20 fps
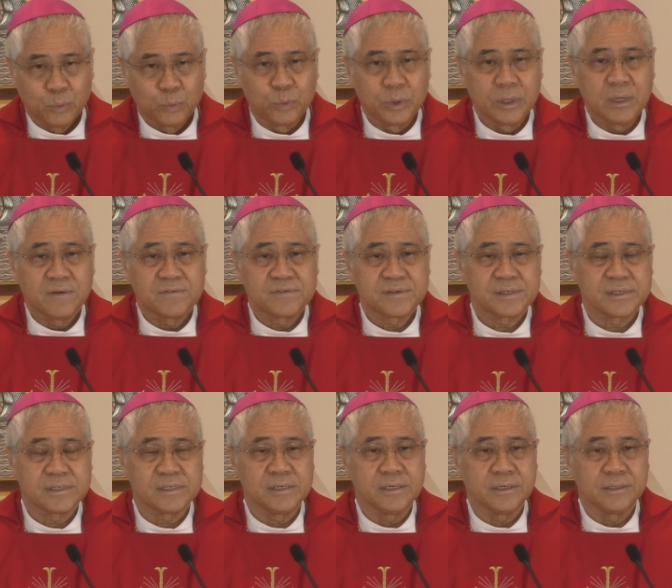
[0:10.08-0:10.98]
we have
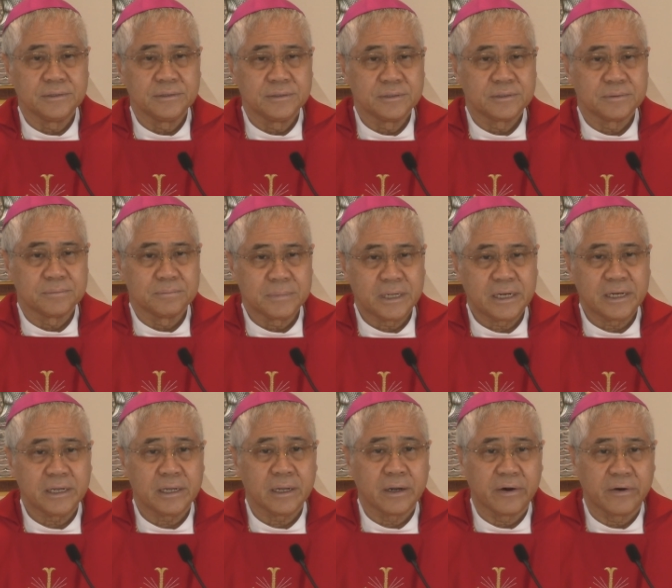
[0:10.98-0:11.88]
seen
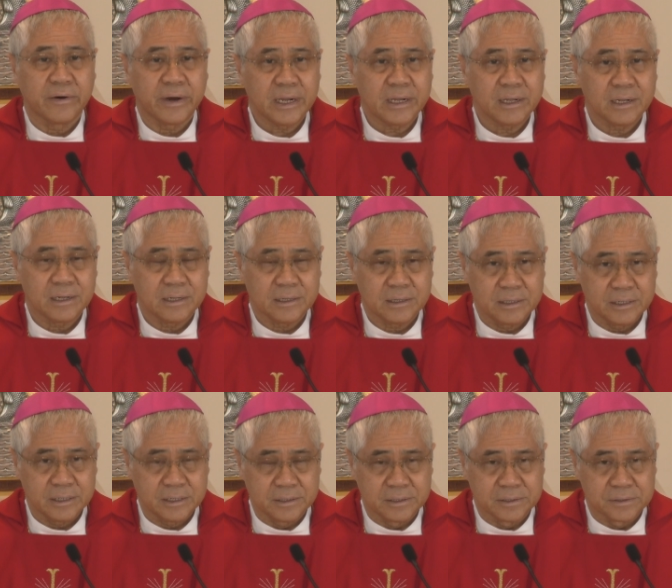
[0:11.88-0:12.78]
many great
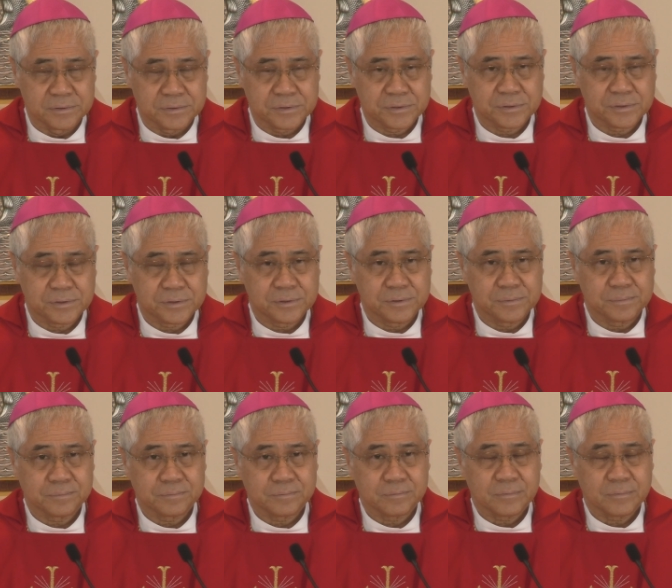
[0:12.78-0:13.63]
leaders,